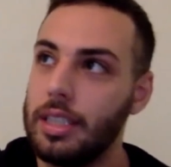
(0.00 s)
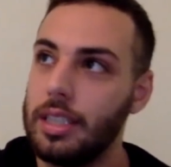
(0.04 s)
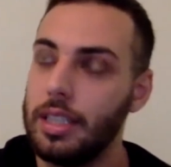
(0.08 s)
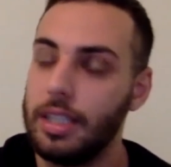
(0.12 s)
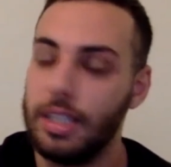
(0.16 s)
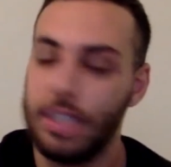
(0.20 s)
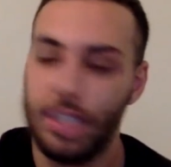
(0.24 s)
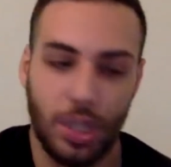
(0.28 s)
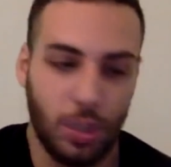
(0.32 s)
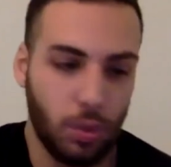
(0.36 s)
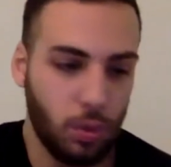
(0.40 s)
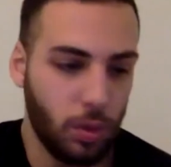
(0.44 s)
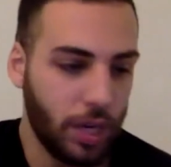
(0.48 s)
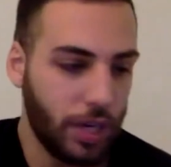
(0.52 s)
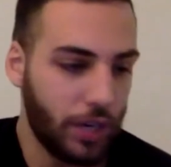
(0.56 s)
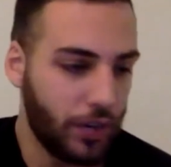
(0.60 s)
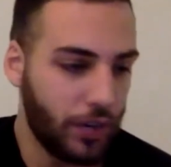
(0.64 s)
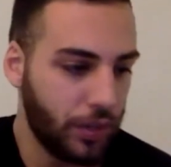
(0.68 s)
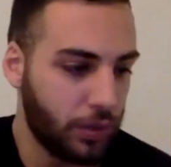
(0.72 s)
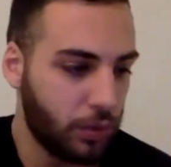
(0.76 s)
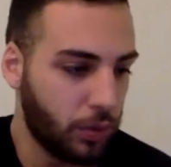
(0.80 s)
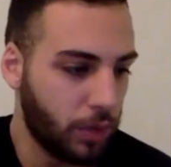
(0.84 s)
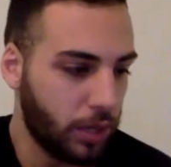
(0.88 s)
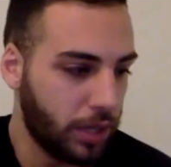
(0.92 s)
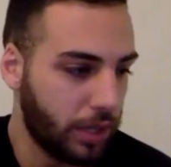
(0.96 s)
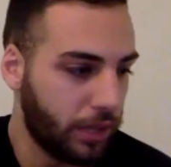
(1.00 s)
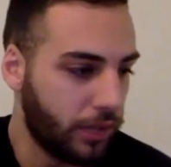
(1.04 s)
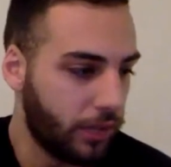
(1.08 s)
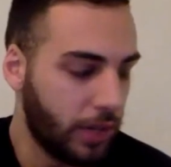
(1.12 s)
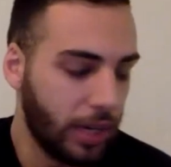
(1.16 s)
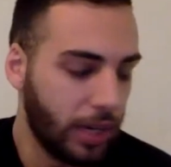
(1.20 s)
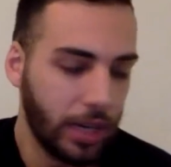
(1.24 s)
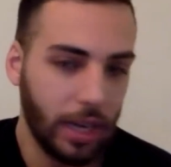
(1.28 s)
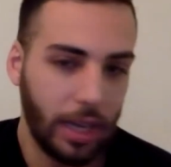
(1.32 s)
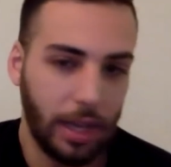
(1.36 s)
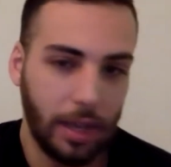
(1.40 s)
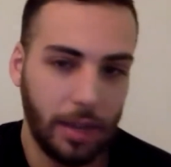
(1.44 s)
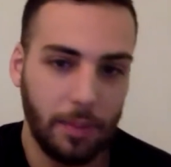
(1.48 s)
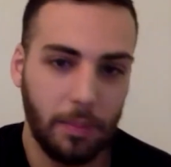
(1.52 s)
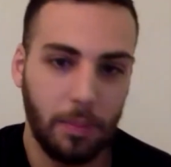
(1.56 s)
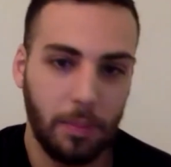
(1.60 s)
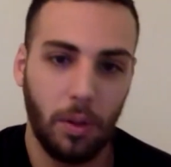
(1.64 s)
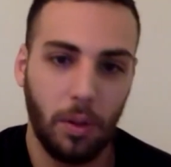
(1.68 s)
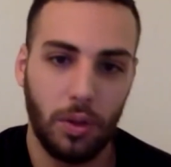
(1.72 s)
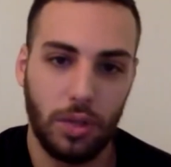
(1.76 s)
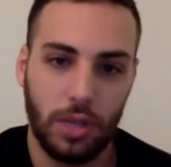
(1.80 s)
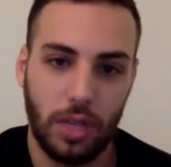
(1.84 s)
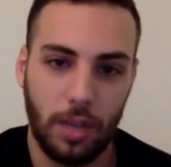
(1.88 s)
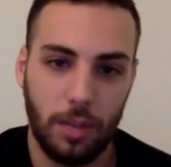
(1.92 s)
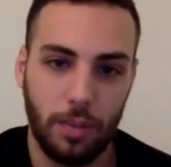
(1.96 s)
just one retweet really like
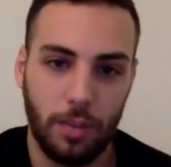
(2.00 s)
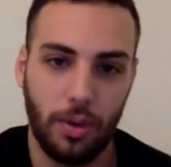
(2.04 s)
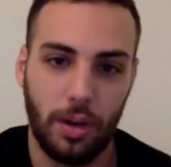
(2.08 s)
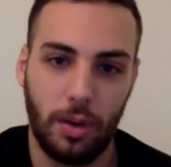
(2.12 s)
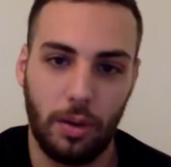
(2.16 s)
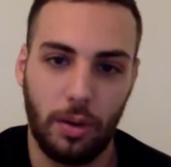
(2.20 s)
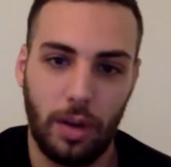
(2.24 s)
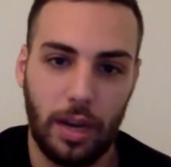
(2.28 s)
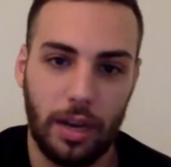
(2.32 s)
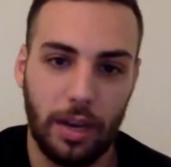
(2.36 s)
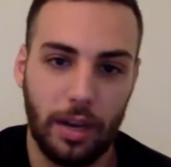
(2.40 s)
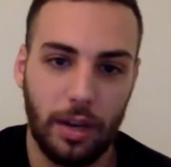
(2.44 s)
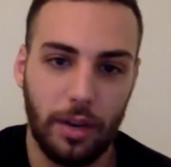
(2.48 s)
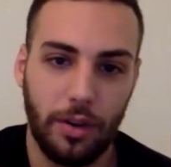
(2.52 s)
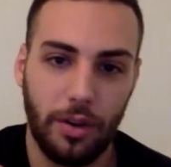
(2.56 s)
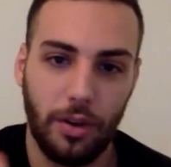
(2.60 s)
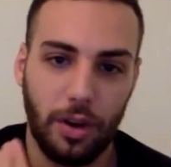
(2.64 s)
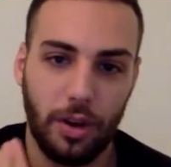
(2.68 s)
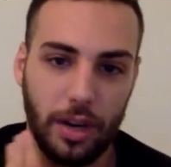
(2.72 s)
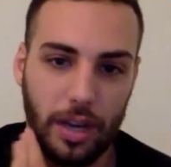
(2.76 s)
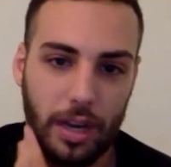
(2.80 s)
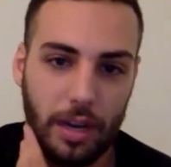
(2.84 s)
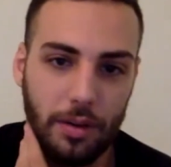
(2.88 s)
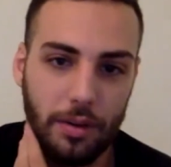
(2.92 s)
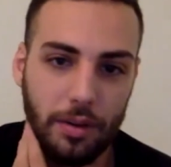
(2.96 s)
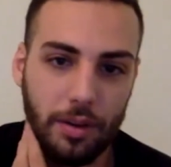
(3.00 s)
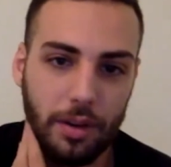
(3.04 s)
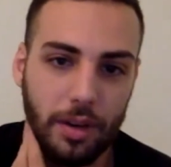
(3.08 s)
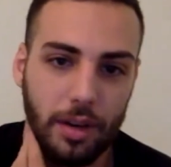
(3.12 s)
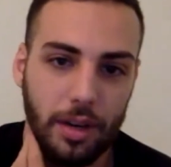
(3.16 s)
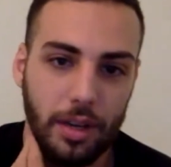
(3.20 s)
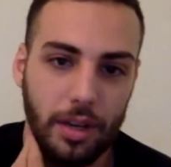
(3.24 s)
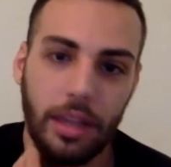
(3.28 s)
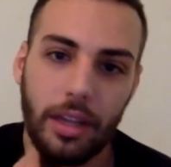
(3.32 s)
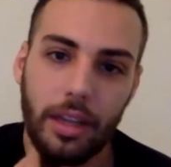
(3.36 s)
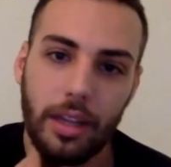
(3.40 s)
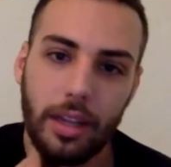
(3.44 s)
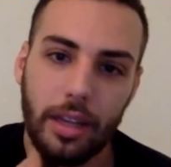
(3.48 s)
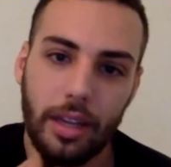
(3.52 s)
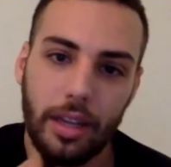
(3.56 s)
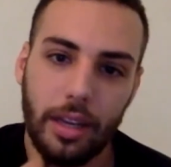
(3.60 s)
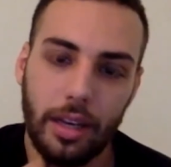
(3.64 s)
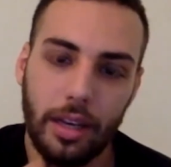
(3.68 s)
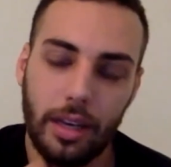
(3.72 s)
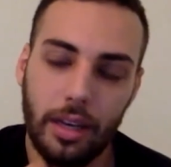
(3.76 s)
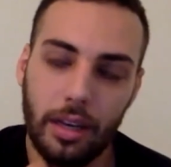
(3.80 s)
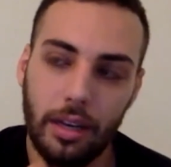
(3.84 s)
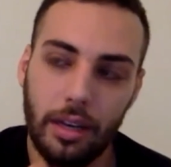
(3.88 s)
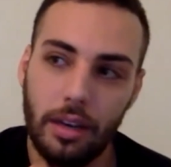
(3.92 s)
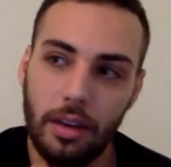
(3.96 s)
blows up your account, your account,
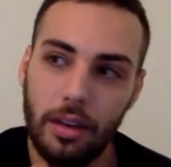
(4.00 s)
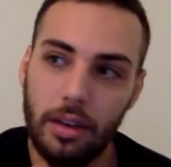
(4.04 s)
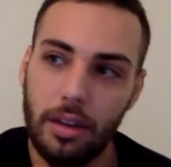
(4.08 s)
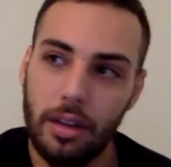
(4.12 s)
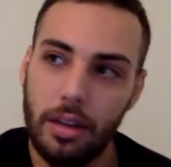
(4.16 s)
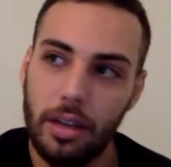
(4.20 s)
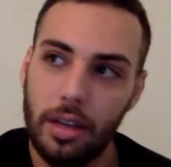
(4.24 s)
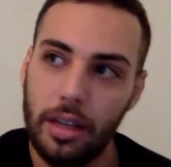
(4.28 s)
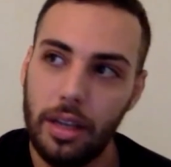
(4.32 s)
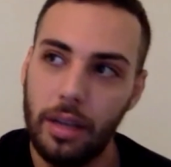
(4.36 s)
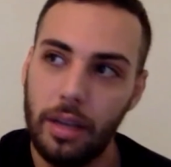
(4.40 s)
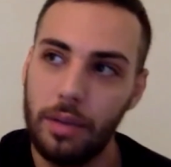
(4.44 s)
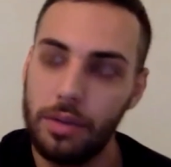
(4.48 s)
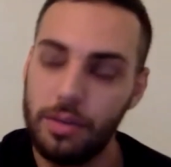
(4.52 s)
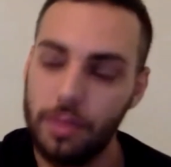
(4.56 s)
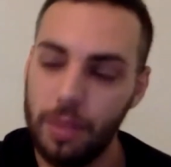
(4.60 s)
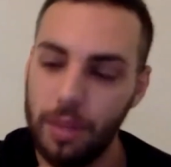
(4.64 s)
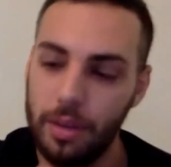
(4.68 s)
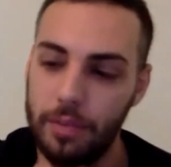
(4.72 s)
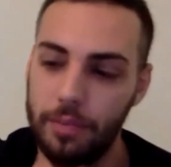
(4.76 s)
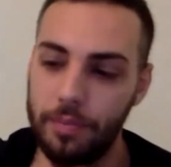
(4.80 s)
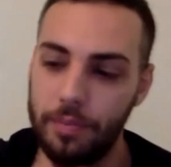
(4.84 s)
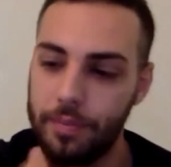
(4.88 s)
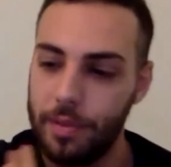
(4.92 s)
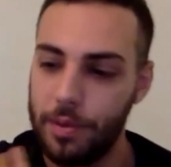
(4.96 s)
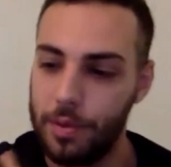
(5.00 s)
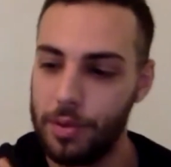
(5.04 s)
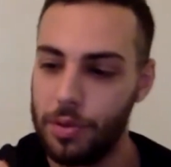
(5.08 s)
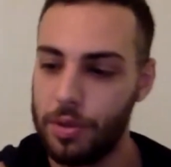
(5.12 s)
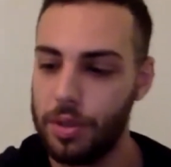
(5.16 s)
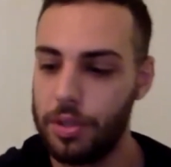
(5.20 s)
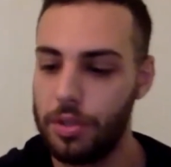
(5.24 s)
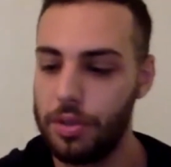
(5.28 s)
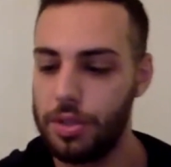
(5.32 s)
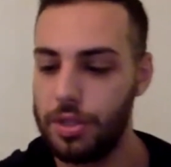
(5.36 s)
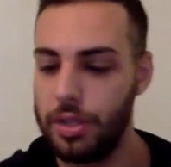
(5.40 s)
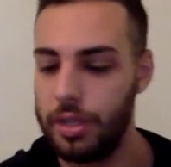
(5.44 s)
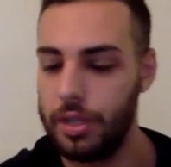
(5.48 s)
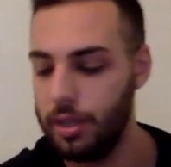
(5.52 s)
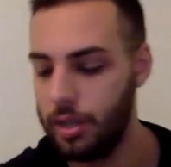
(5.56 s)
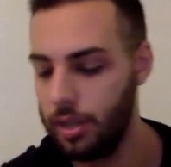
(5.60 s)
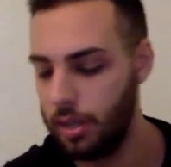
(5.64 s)
and, and yeah, it was fun. It was good to see.